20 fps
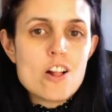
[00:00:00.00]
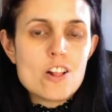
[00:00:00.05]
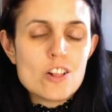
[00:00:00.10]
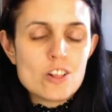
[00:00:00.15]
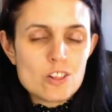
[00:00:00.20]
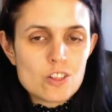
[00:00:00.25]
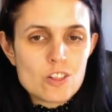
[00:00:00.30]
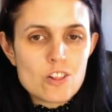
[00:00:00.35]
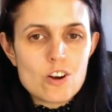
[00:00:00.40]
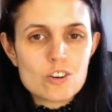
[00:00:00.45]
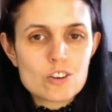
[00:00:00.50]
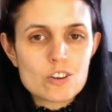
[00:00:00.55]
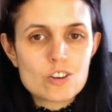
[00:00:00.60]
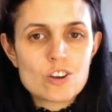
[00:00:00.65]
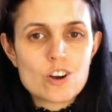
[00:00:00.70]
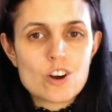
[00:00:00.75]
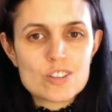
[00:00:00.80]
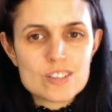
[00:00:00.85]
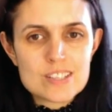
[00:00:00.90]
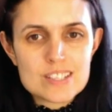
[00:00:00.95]
long
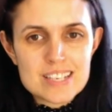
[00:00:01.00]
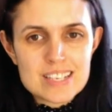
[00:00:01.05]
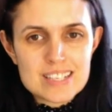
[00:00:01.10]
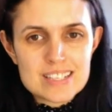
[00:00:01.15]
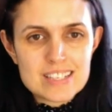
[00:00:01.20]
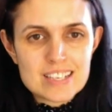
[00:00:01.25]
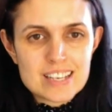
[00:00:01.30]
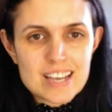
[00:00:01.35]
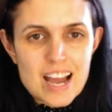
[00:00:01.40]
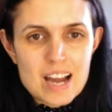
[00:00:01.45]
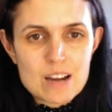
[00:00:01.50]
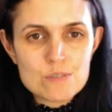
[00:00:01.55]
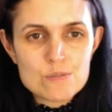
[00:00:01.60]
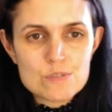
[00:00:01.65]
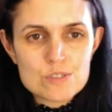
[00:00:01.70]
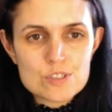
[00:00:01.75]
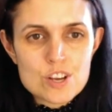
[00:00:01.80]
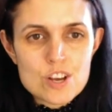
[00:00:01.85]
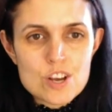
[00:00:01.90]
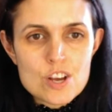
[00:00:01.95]
content
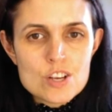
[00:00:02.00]
account,